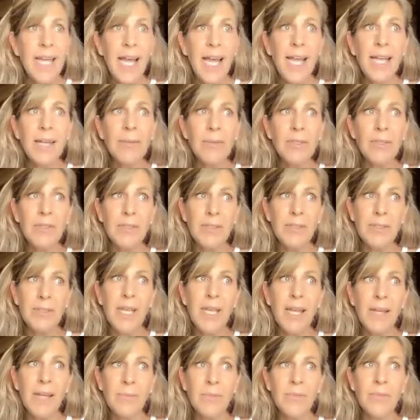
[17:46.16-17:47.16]
that was
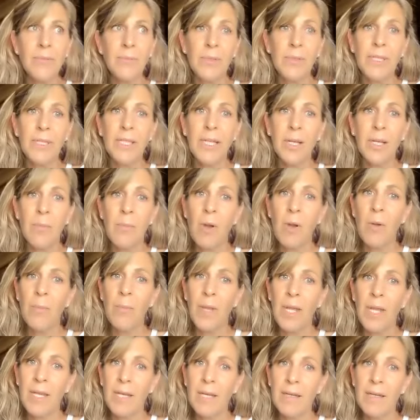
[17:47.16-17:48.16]
really a
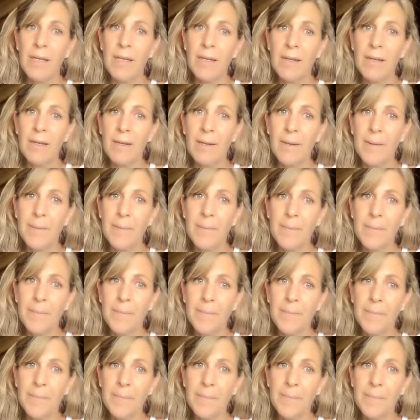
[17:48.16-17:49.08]
moment. It